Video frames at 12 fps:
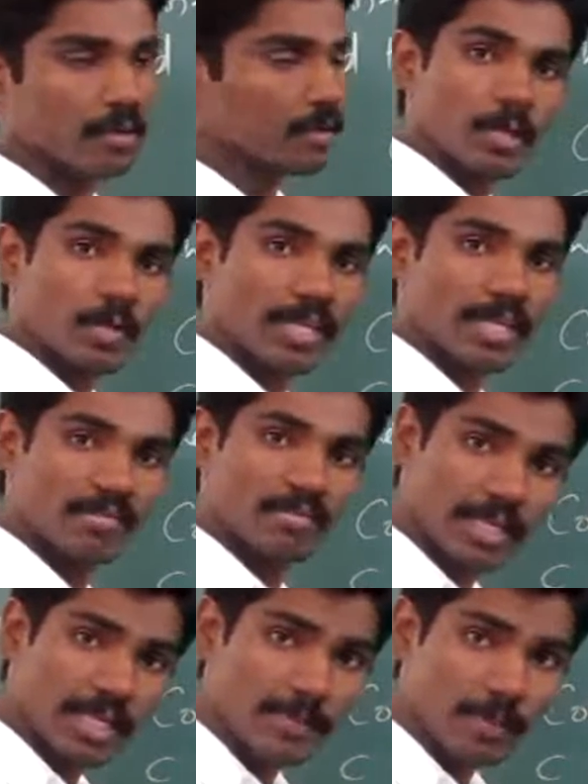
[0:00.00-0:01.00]
Now there are
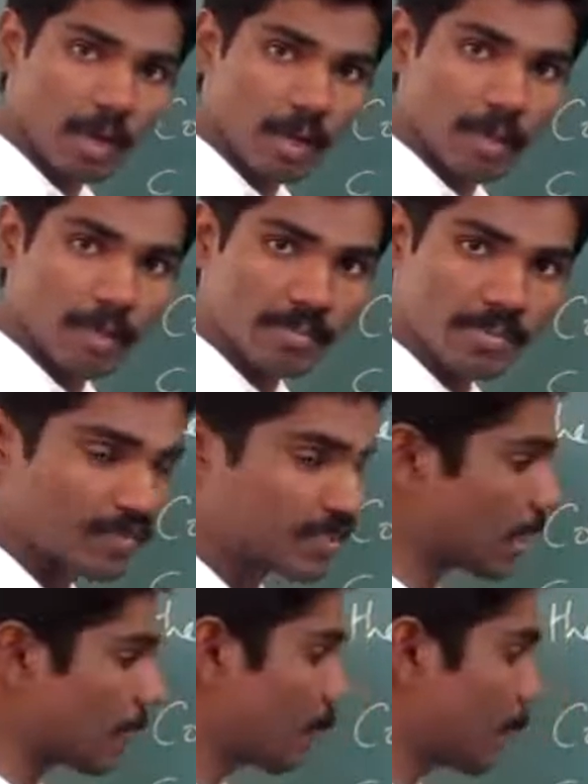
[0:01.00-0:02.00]
three problems which
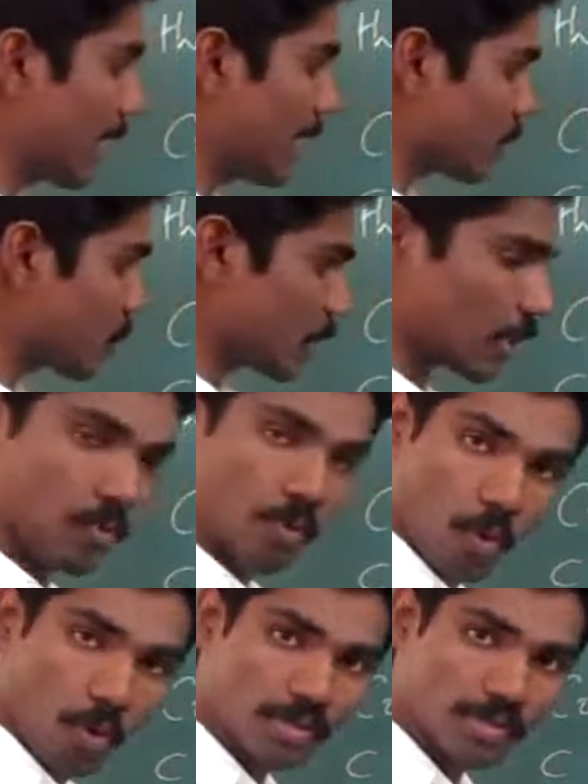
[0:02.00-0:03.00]
are based on the
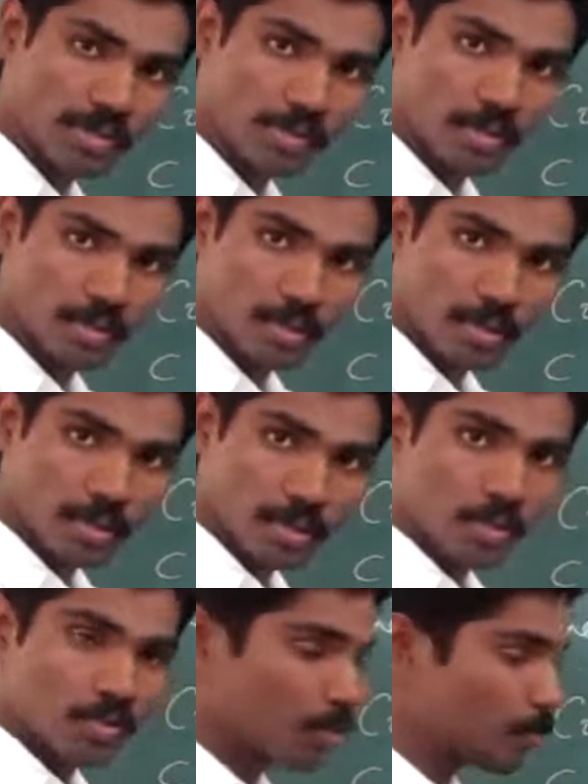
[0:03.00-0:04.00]
codes.
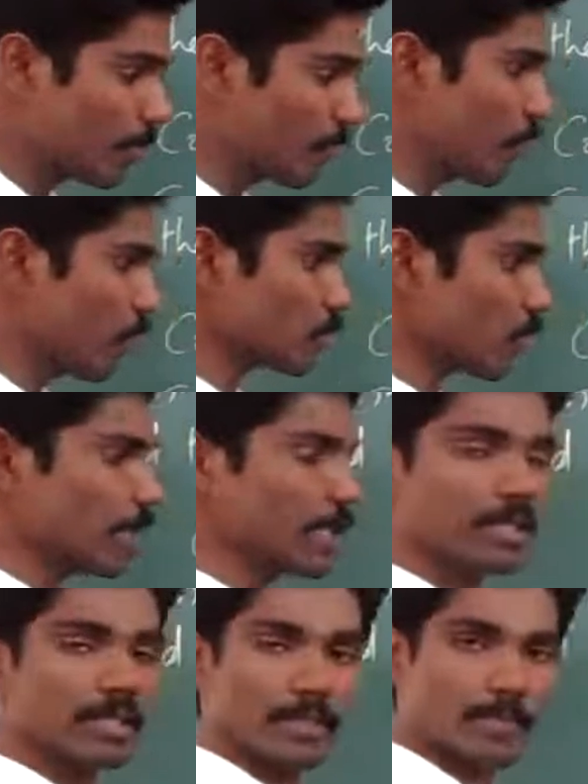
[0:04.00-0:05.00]
So before
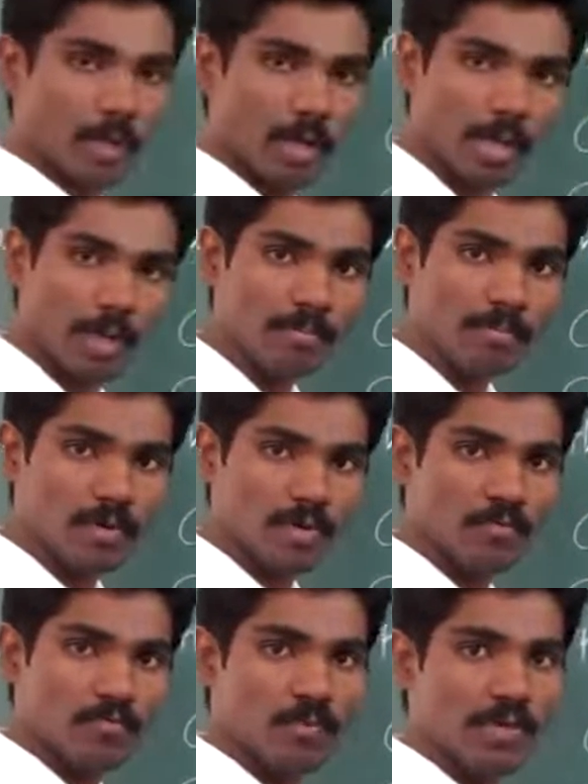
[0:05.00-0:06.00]
solving the problem,
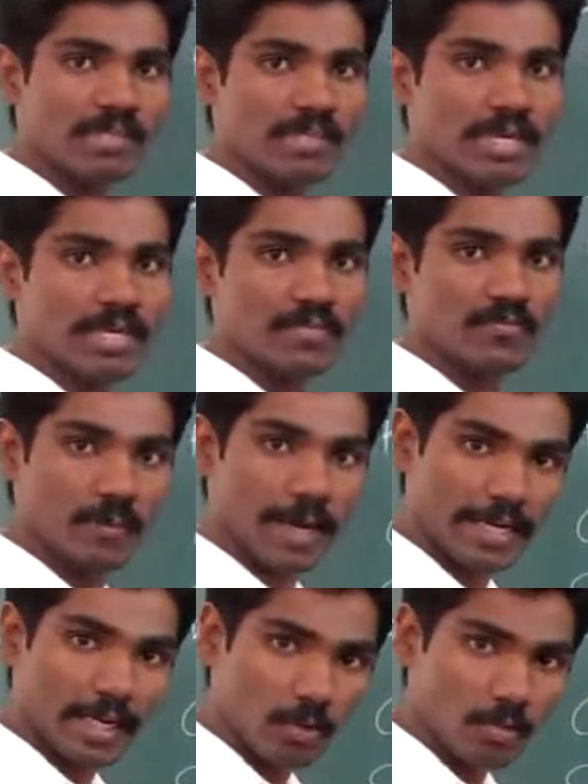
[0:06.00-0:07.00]
first let us
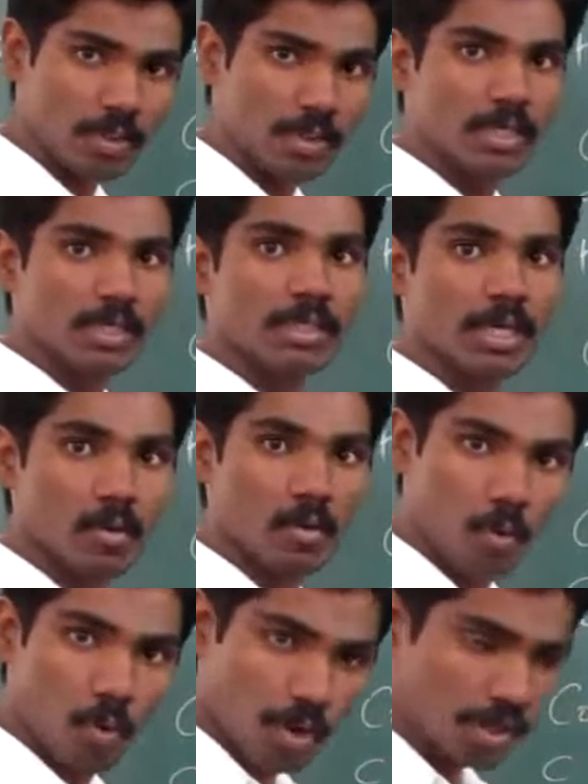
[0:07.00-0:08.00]
find out the
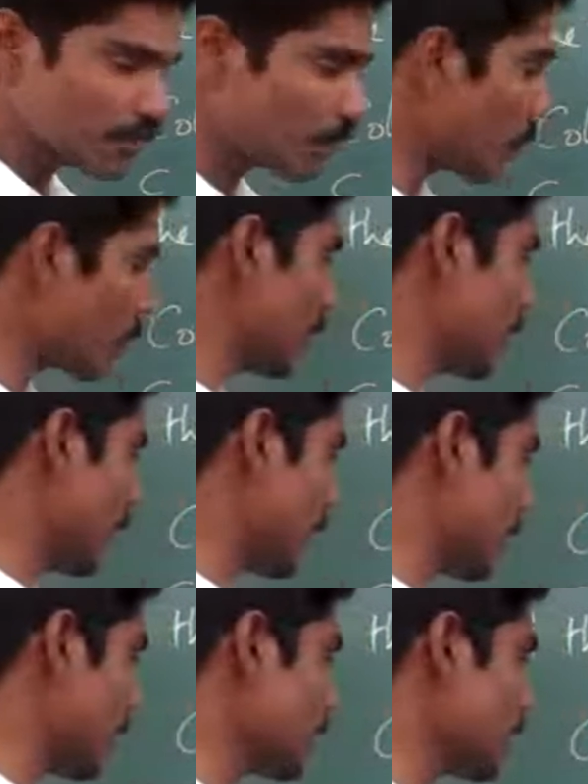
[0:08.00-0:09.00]
codes for the
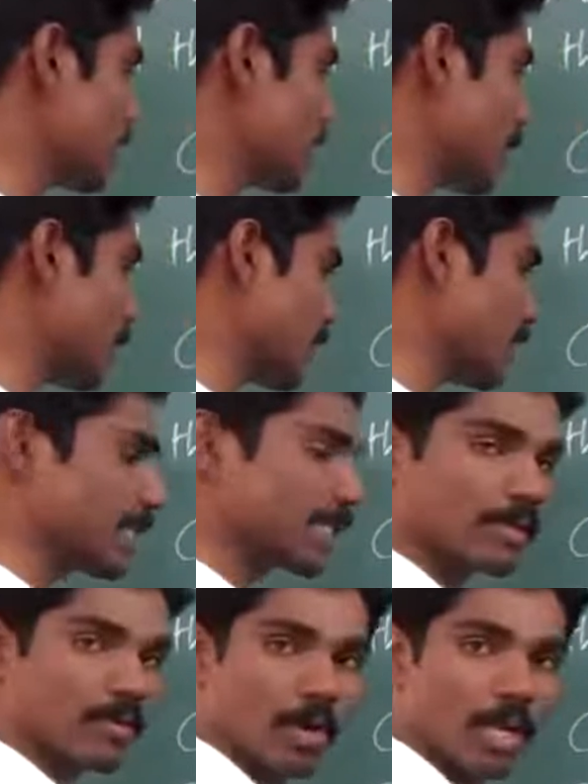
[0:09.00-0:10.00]
letters which are present in
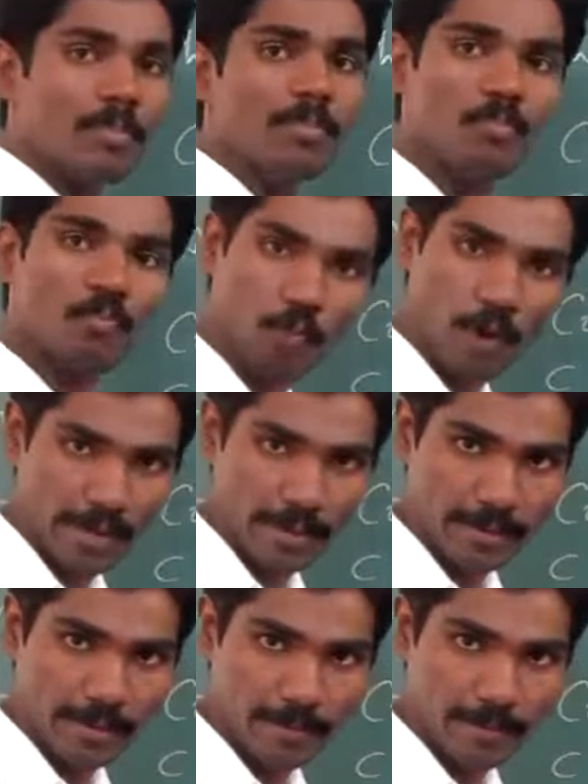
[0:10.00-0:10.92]
the column 1.